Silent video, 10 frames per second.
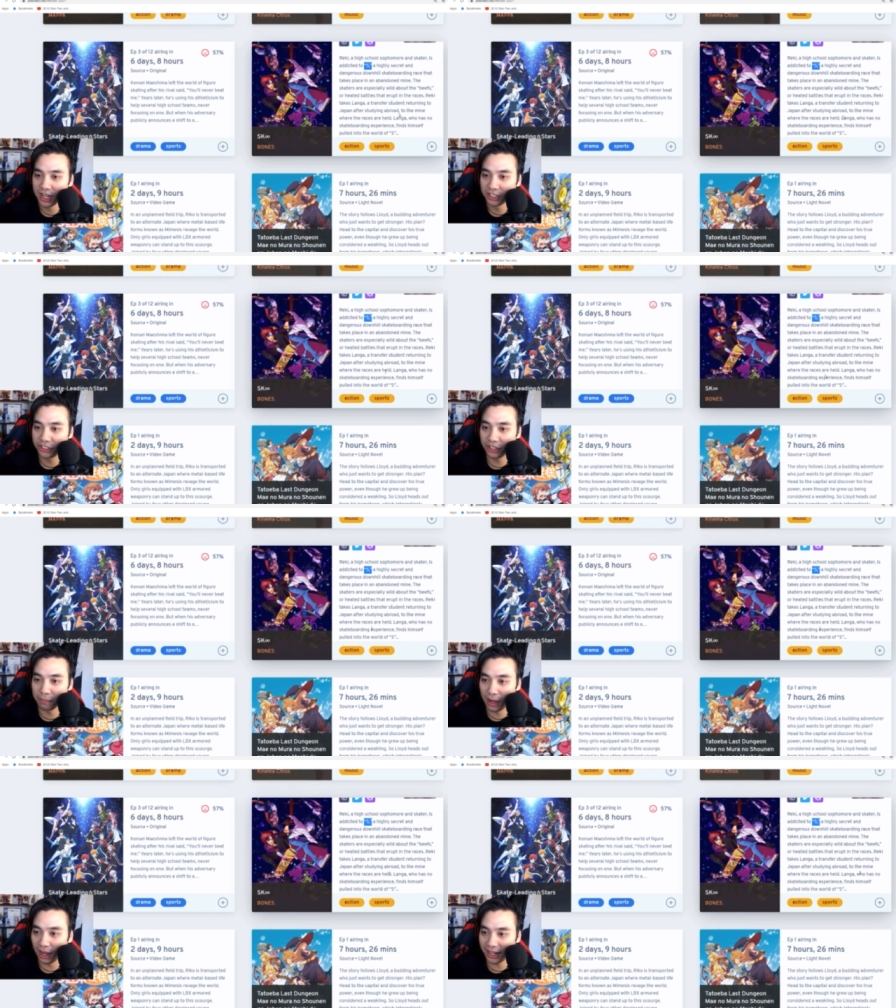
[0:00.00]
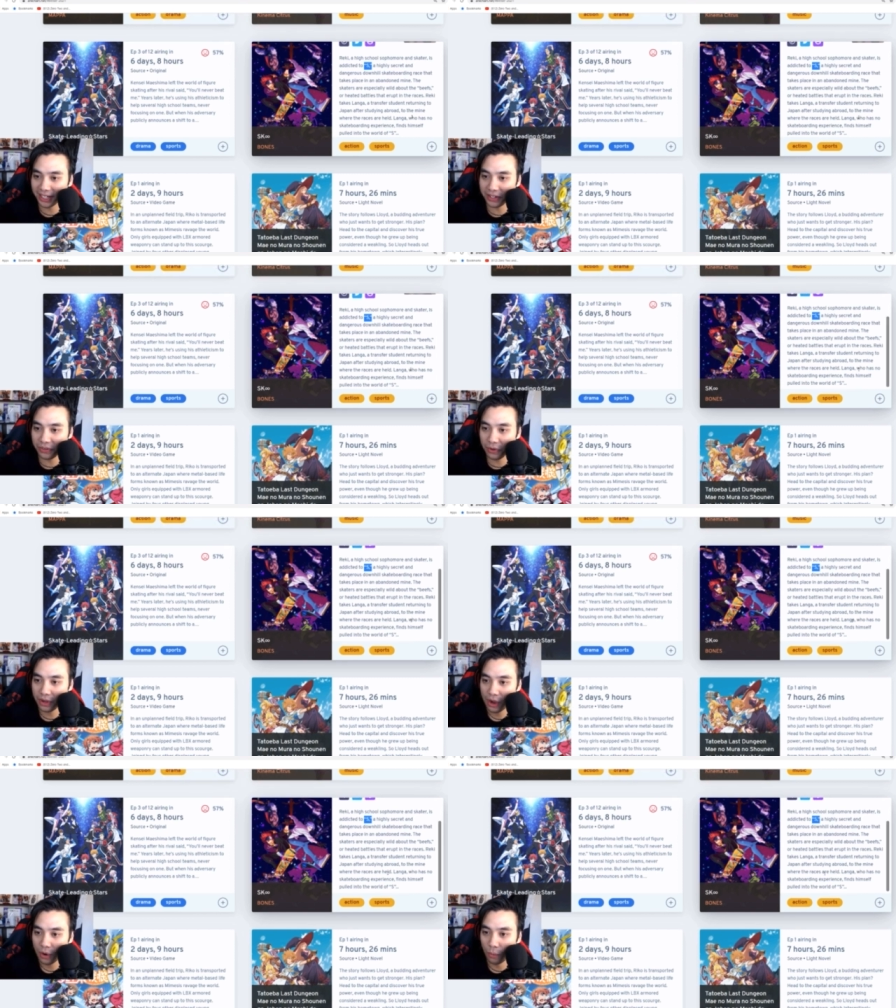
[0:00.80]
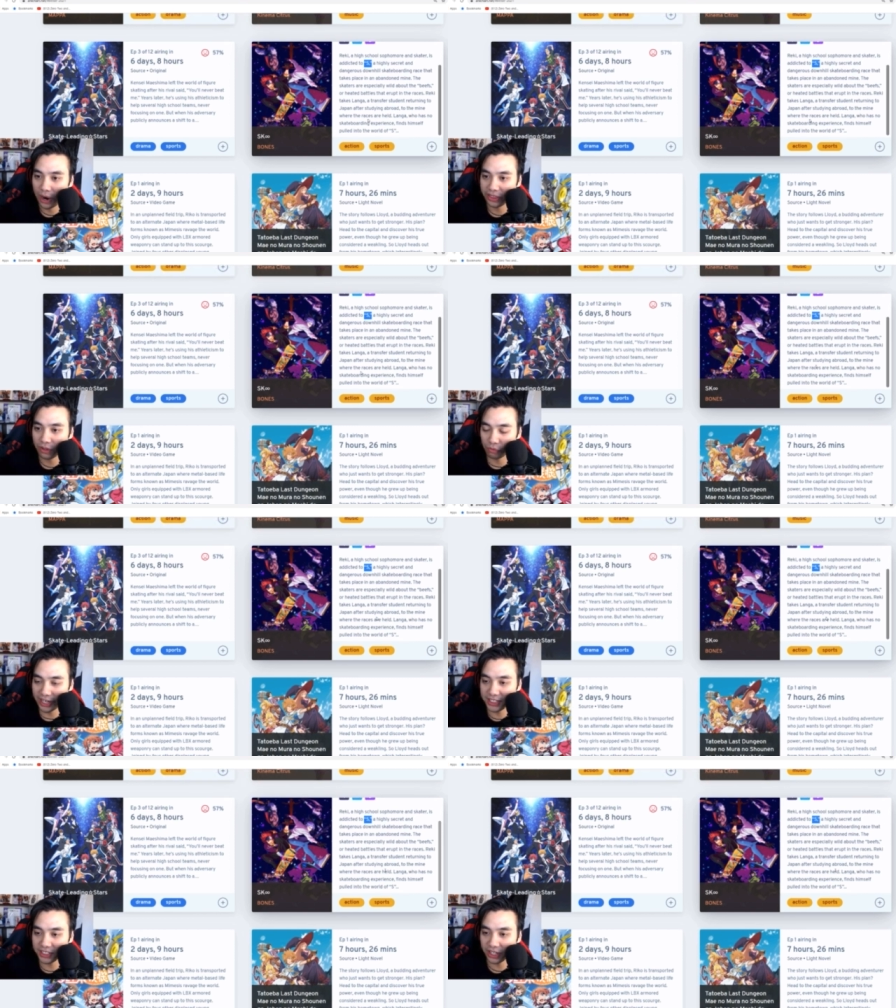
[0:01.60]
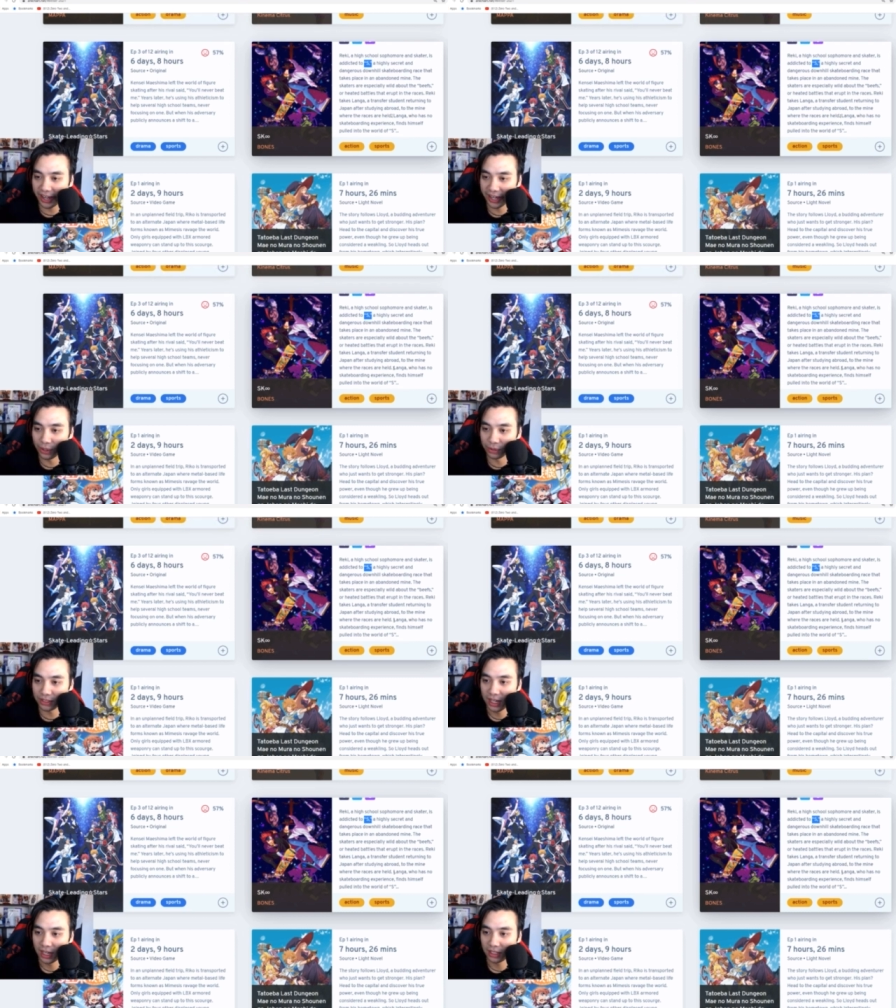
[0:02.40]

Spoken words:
to the mine where the races are held.